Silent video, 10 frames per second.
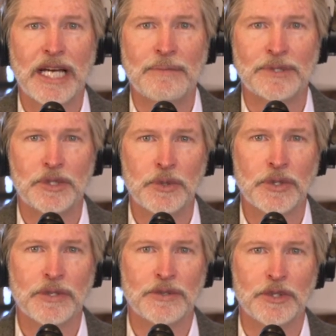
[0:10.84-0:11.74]
James
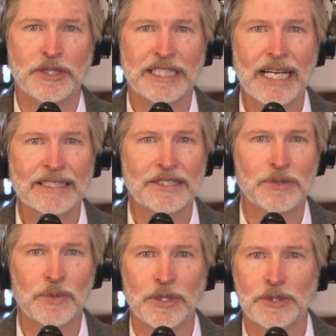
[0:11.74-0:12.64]
Duerr, your
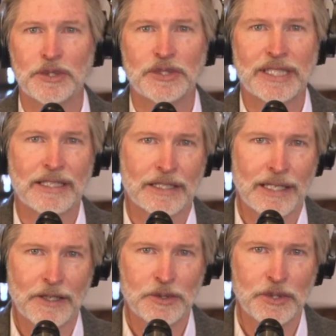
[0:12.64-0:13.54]
Texas realtor
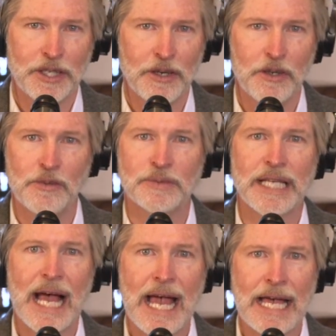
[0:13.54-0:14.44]
selling luxury homes